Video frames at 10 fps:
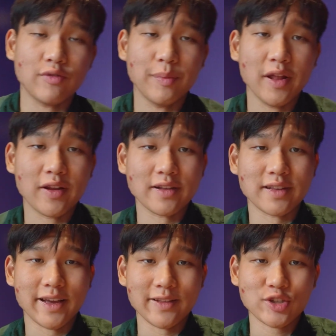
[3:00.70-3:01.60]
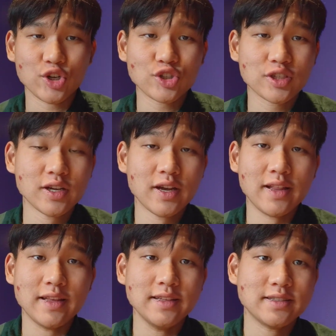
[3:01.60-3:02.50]
rebellion against the Catholic Church,
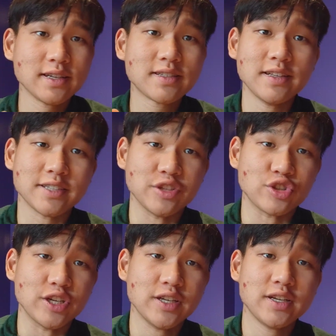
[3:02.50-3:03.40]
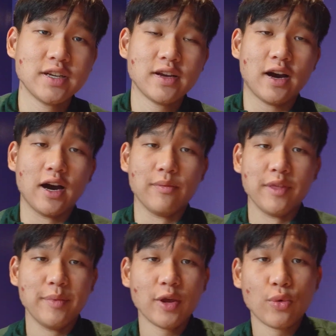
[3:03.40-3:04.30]
the 16th century.
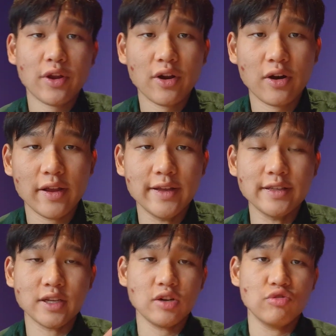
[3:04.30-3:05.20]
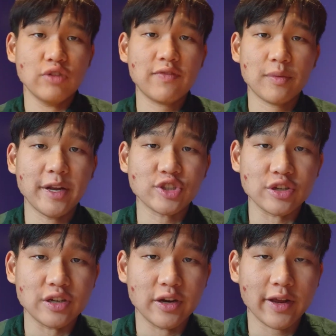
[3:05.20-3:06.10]
The big word here is
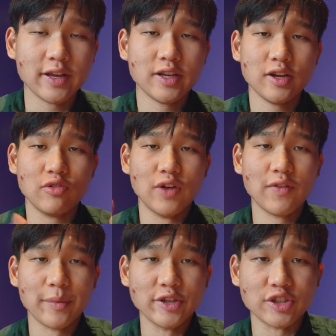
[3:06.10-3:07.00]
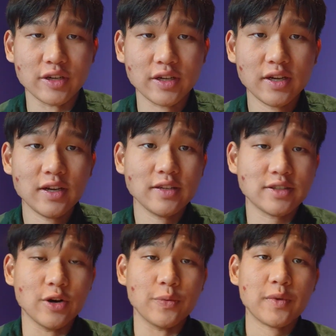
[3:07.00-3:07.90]
Reformation, okay? Reformation.
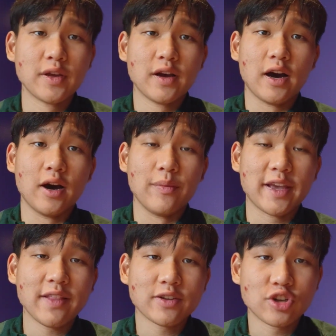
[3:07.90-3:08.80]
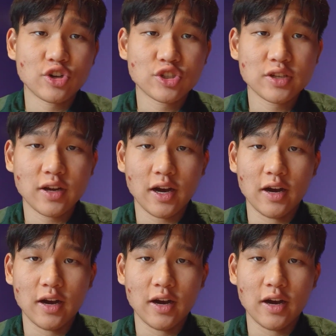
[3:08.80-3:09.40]
So, the Catholic Church